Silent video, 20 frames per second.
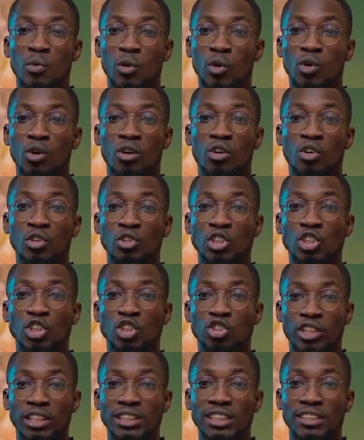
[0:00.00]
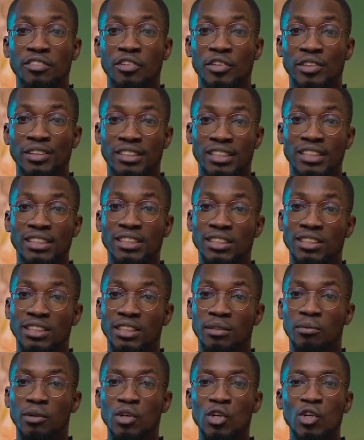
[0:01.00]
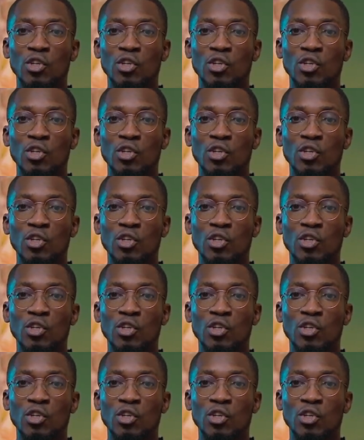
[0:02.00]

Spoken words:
we call constructive criticism.